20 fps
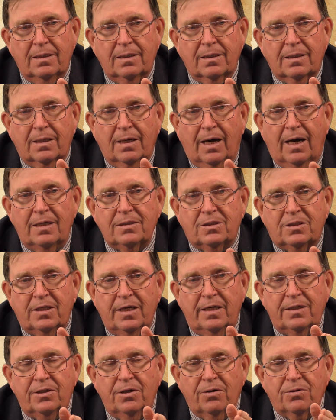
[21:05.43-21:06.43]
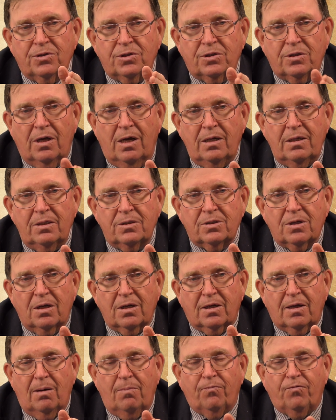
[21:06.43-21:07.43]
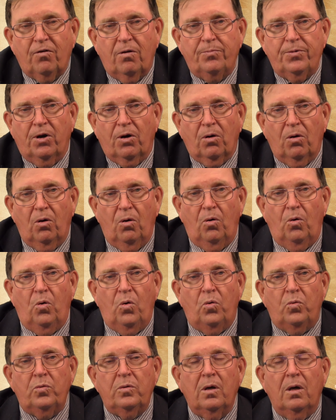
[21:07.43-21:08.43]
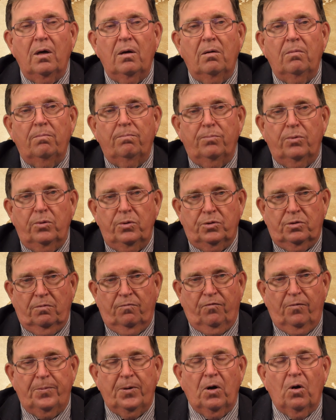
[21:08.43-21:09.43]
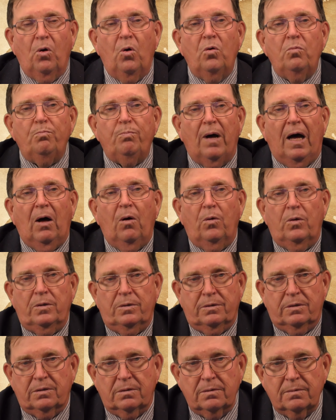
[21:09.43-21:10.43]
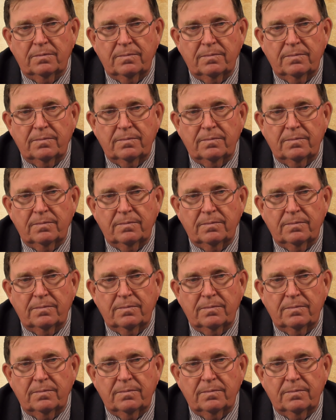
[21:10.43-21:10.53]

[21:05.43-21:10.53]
God said your son is going to come from your own bosom, from your own bowels.